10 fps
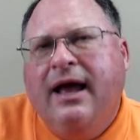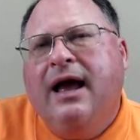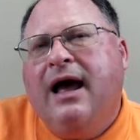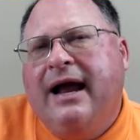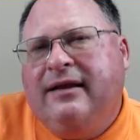
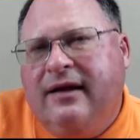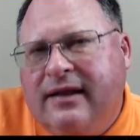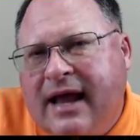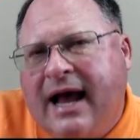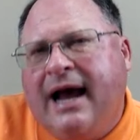I did
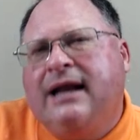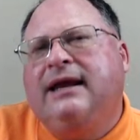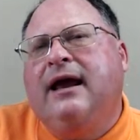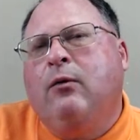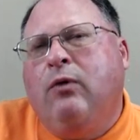not
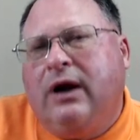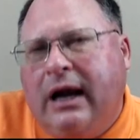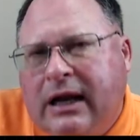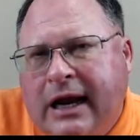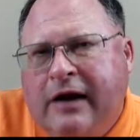get what I
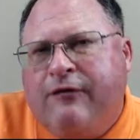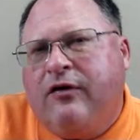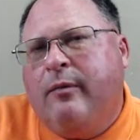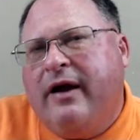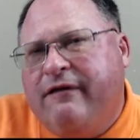needed from
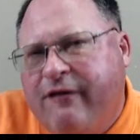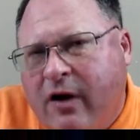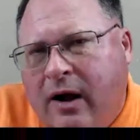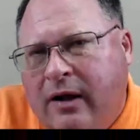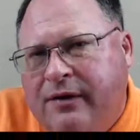my
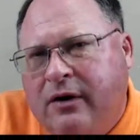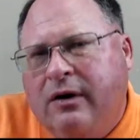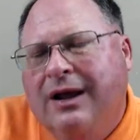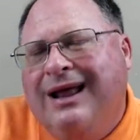father,